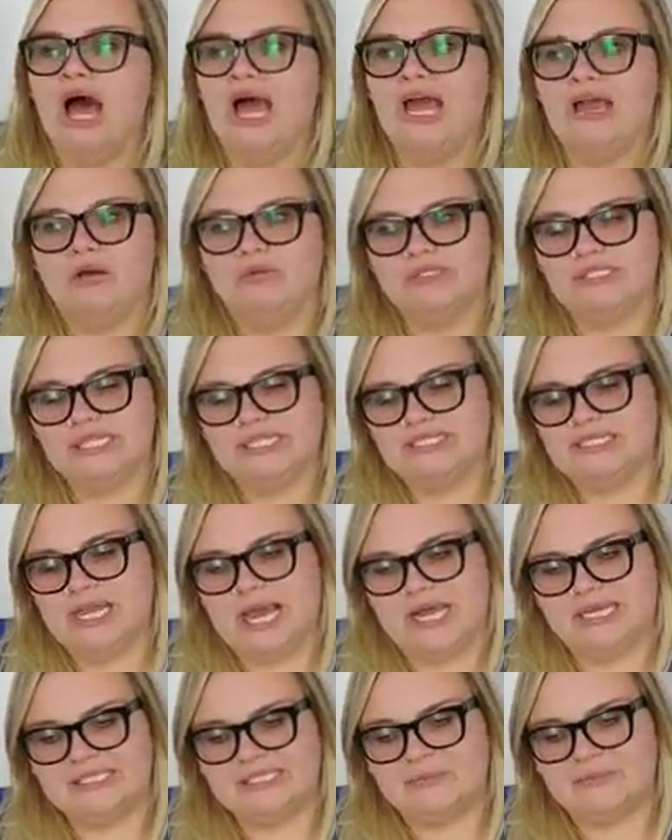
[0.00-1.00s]
I always like to
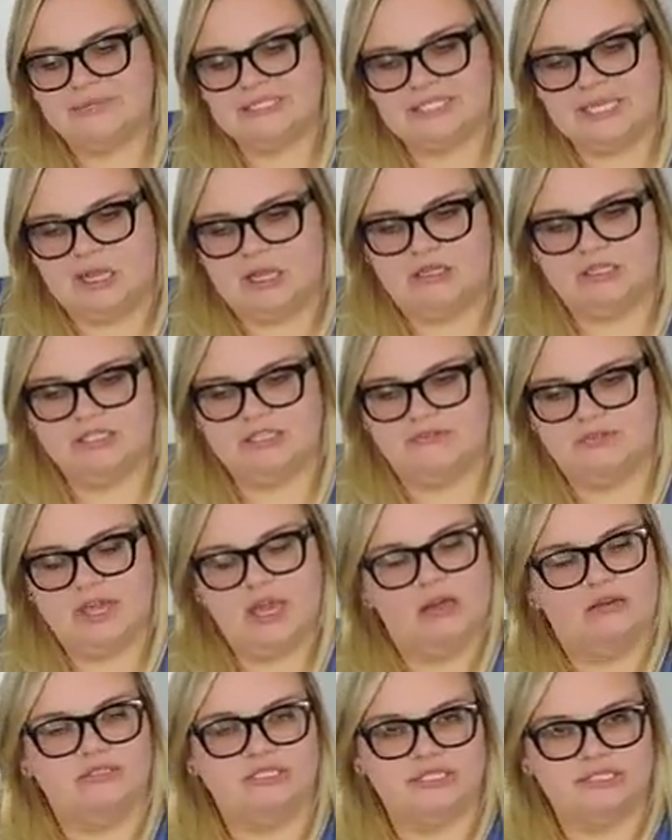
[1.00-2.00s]
ask my sellers, if
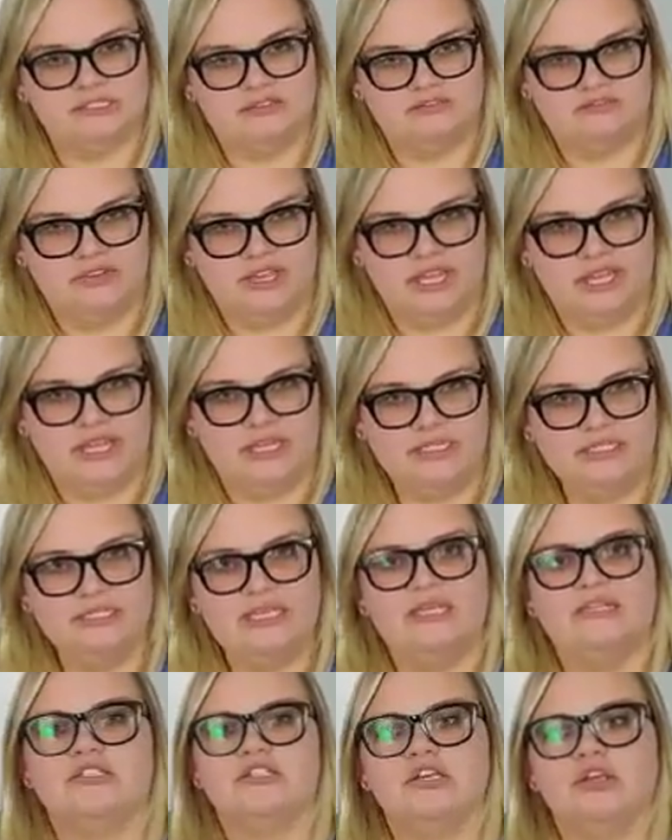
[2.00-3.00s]
the house isn't
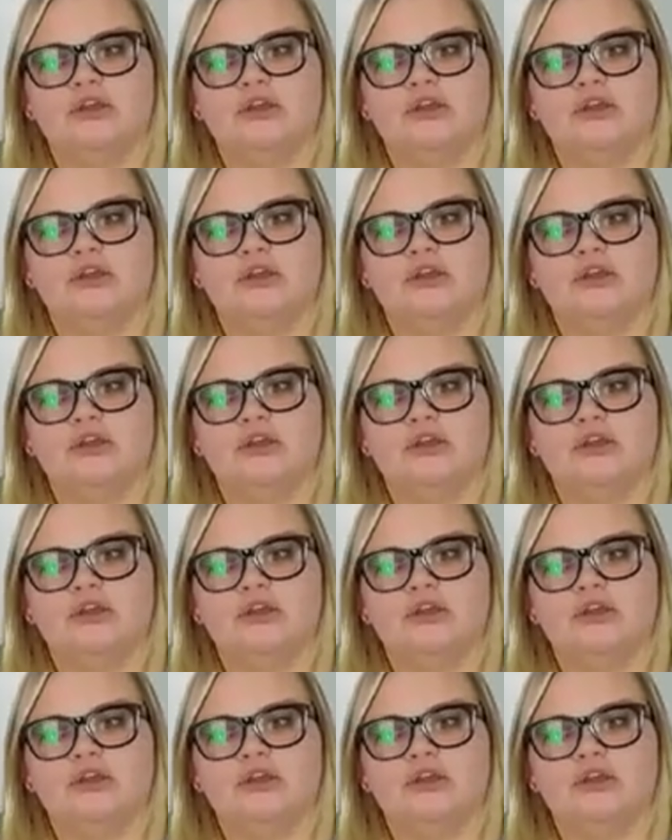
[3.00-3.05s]
vacant,